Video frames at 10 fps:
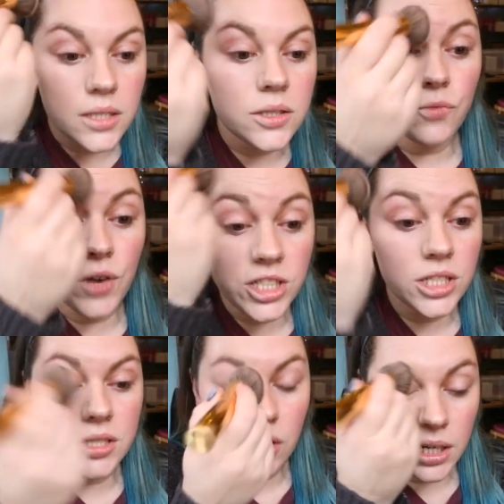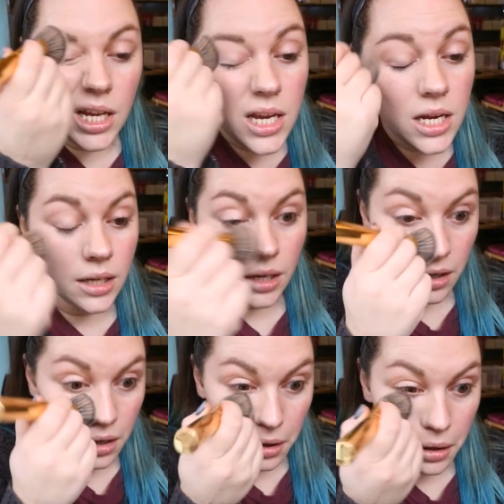So fresh and so clean.
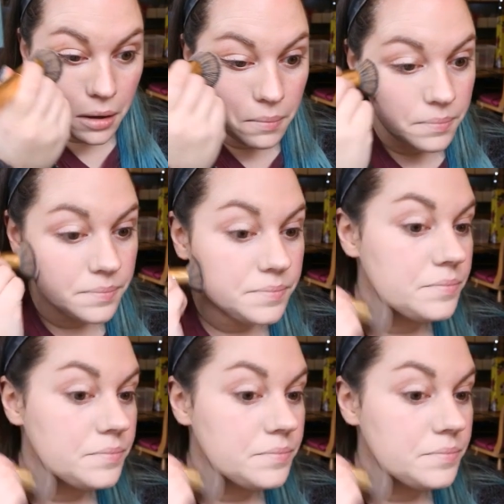Um,